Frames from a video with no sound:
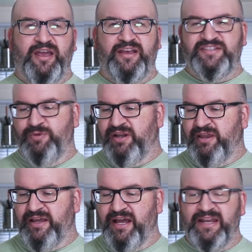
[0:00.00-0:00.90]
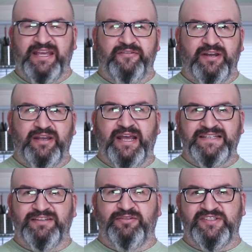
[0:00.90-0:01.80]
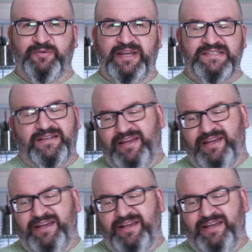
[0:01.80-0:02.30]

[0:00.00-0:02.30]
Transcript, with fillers: is you want to like kind of give it a nice little squeeze.